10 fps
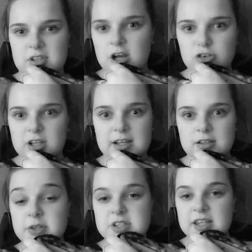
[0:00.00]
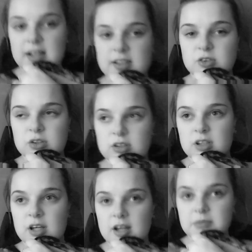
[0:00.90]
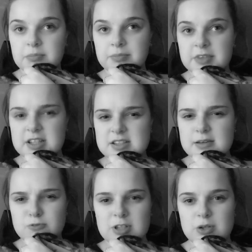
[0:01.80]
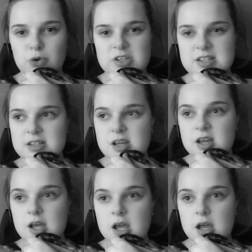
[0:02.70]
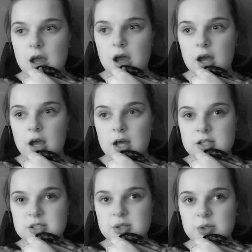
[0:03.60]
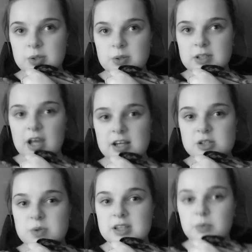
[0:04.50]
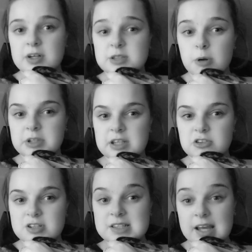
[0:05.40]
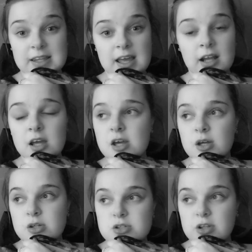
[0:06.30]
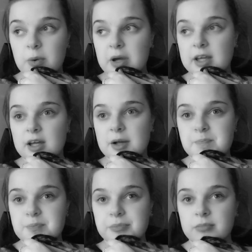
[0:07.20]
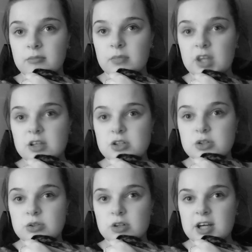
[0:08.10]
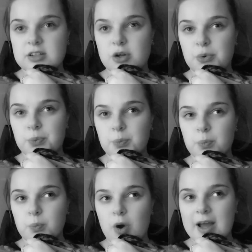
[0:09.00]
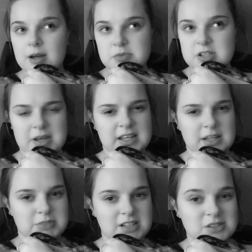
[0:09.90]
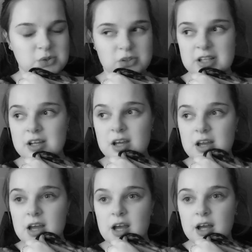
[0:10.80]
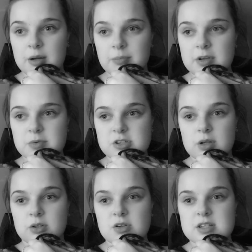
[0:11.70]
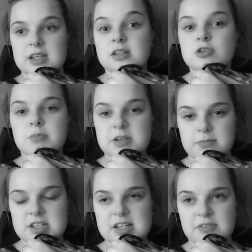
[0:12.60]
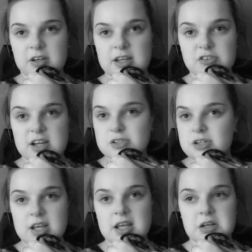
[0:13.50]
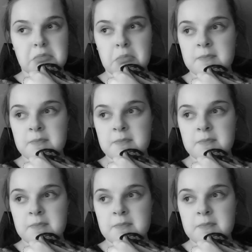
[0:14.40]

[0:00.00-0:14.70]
Can't relate, but you'll see that later on. He doesn't even really notice. So yeah, I just quickly wanted to pop in here and just say that, so that way you kind of know why I'm just making him tell a story. It was so I could constantly interrupt him to see if I could get a reaction, and